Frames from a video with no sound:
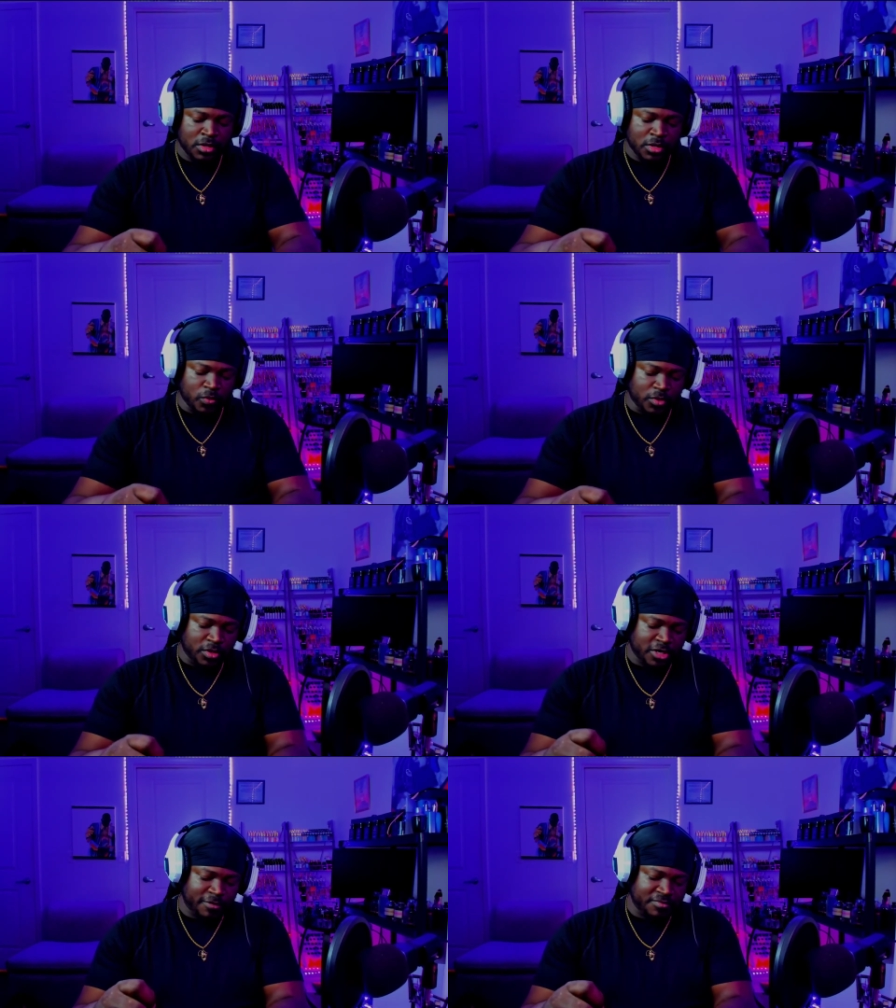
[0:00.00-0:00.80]
We'll
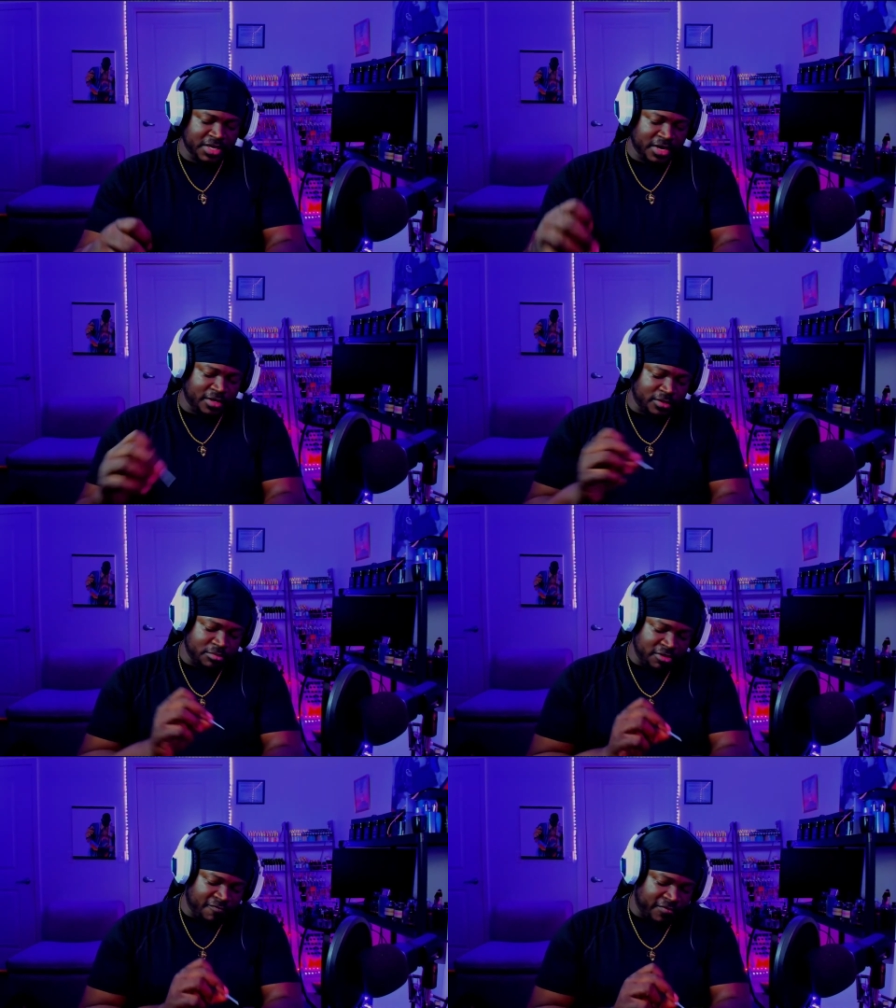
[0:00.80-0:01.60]
come down a little
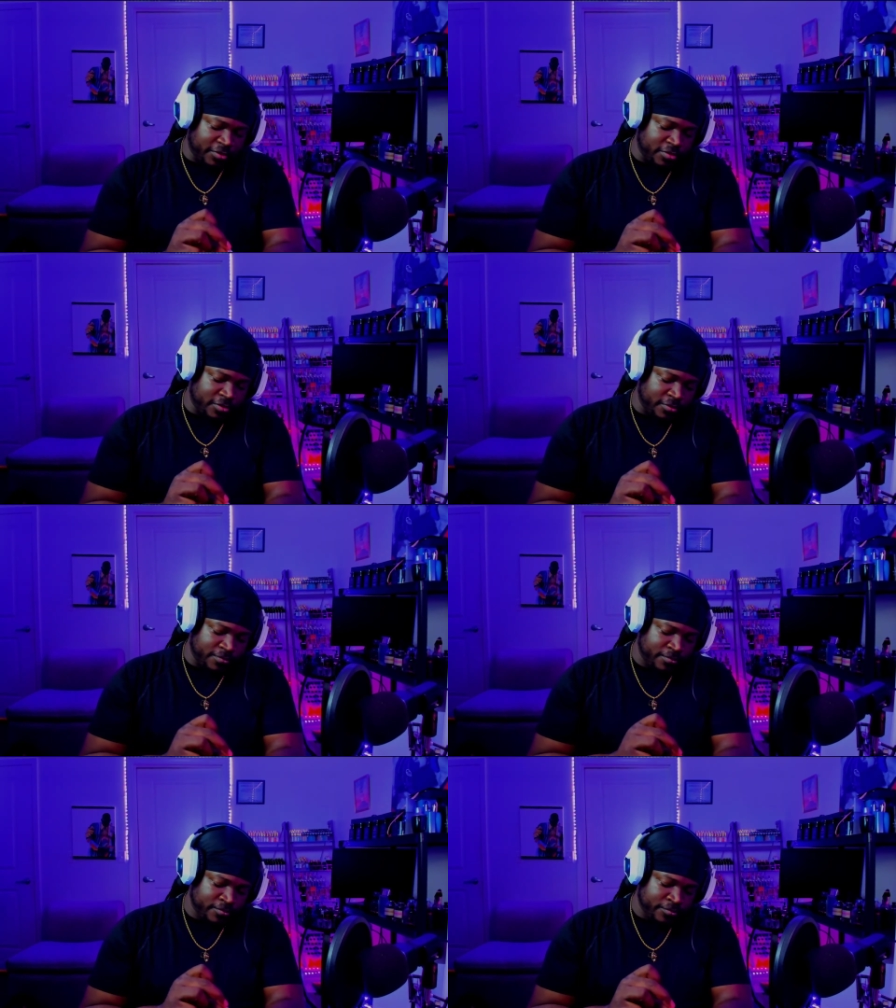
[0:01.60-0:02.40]
bit further.
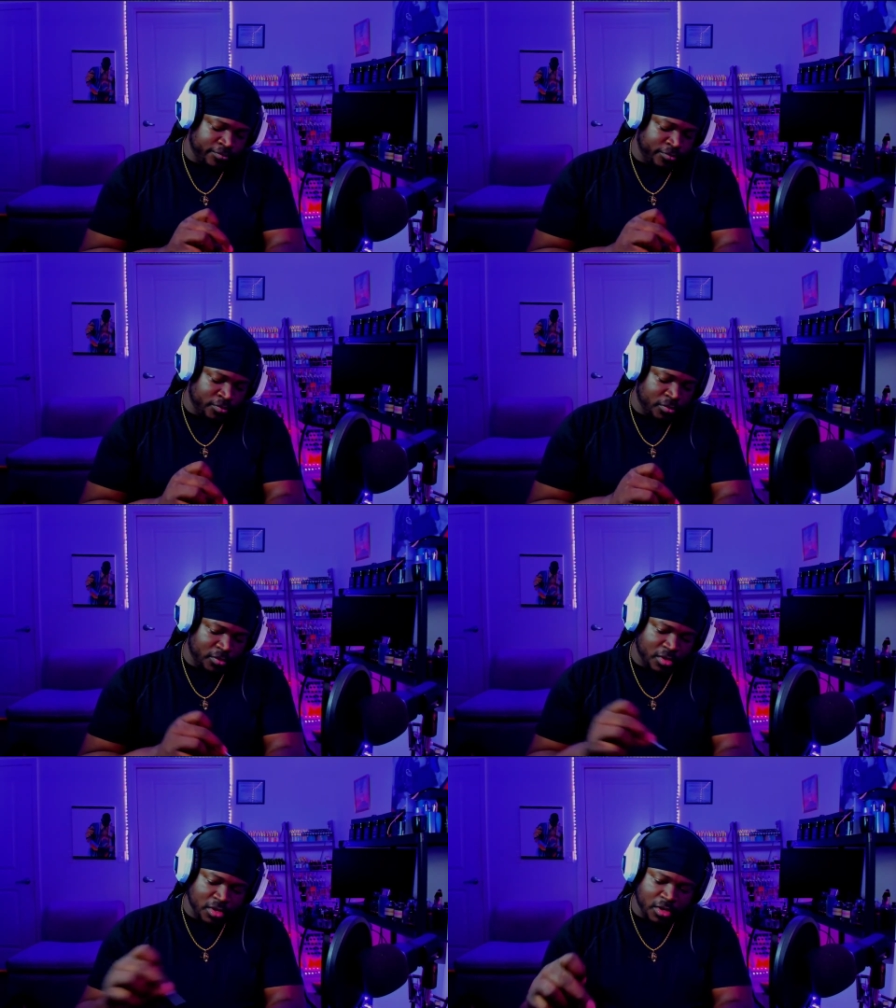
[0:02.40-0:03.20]

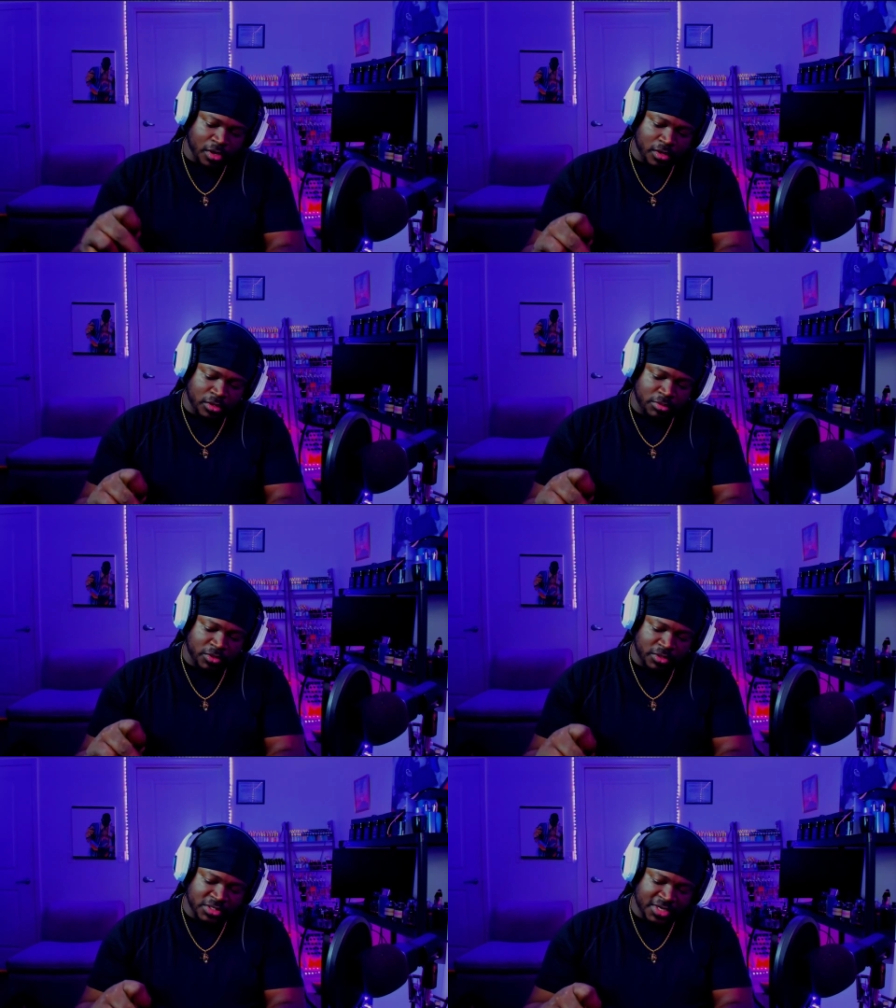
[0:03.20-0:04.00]
A little bit
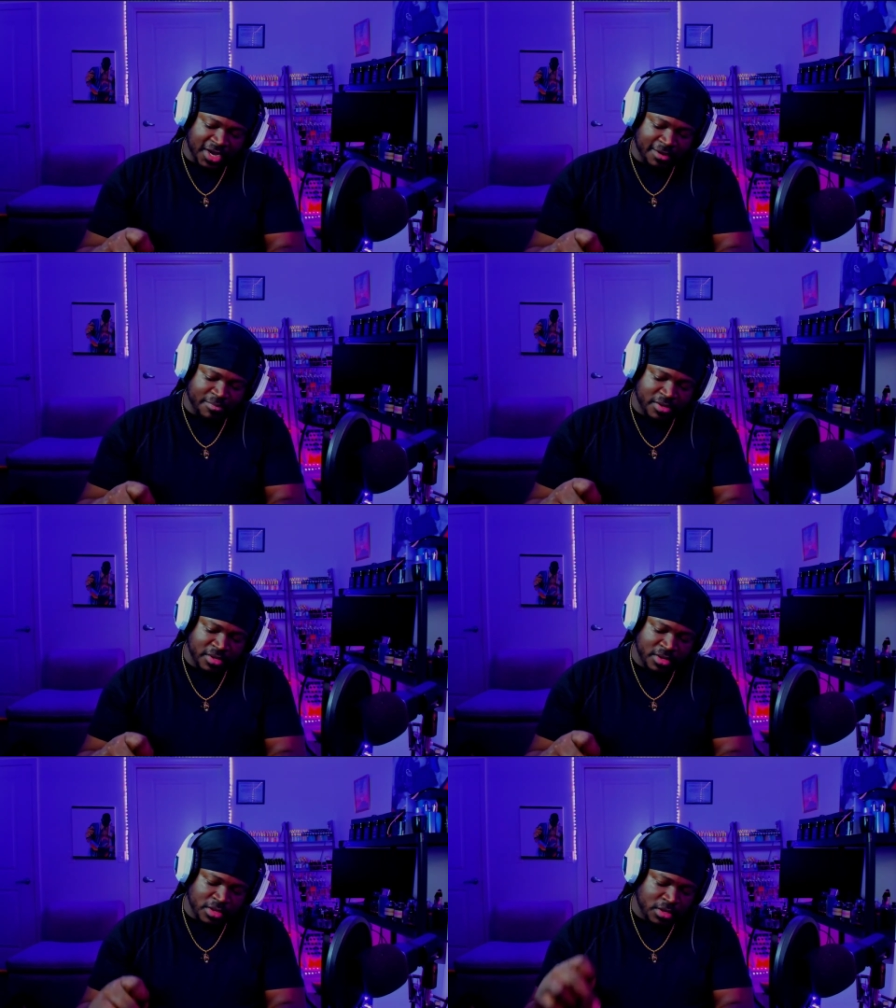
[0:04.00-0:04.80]
on the top
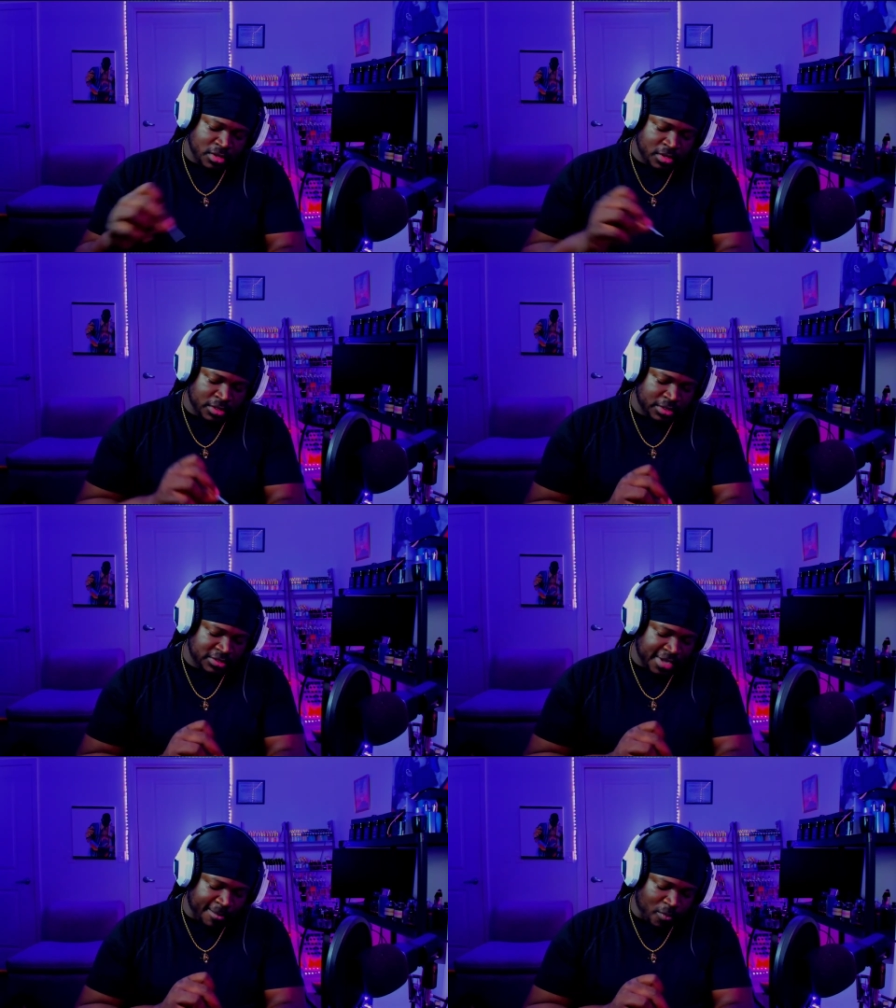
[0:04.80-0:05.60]

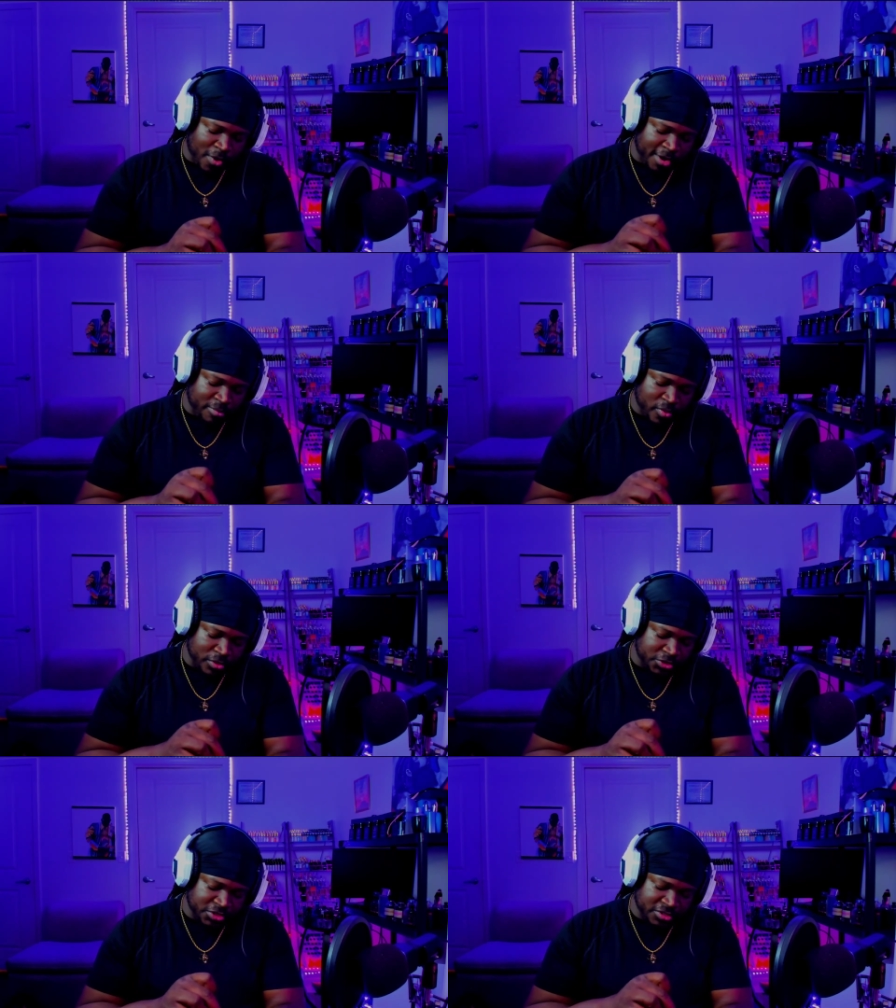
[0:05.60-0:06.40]
right
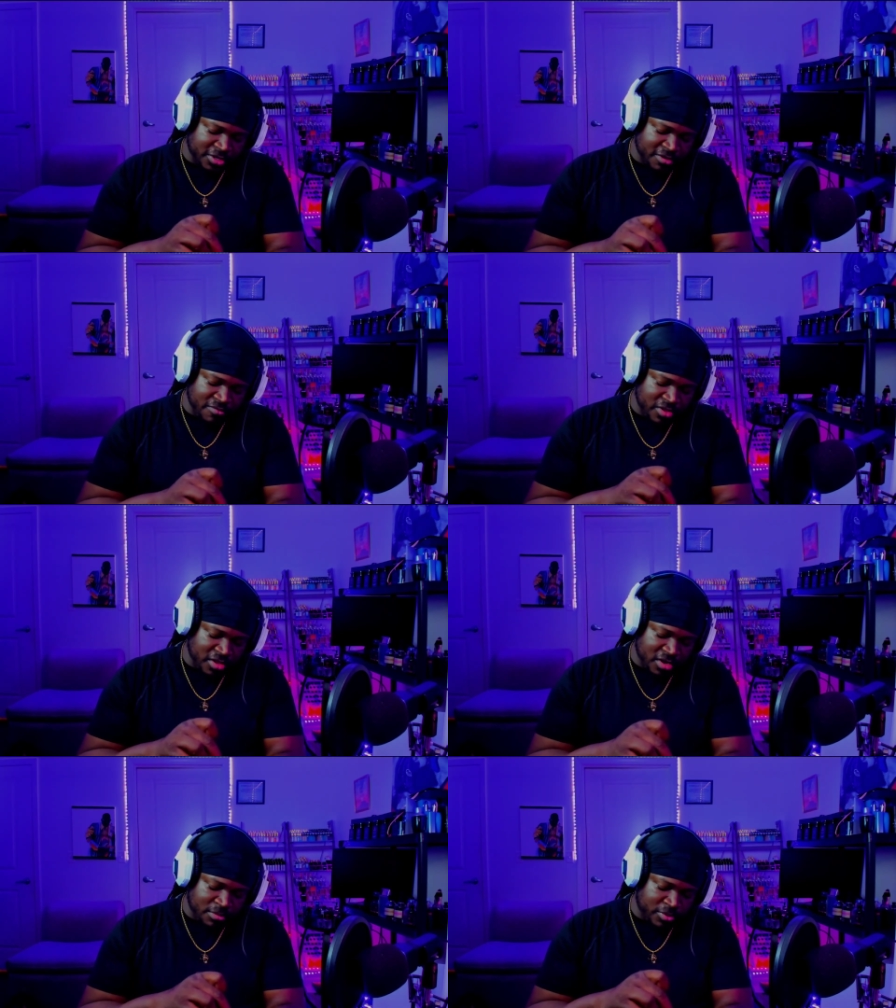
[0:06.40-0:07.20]
portion of the
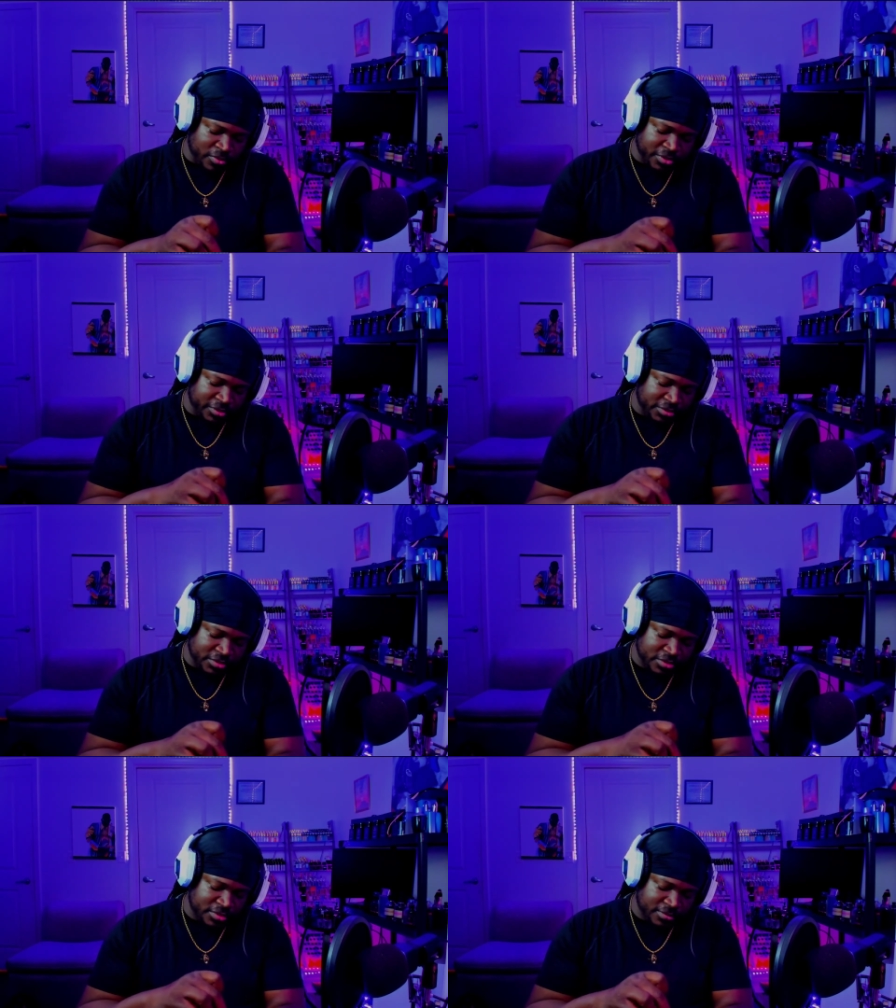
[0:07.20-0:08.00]
upper wrist.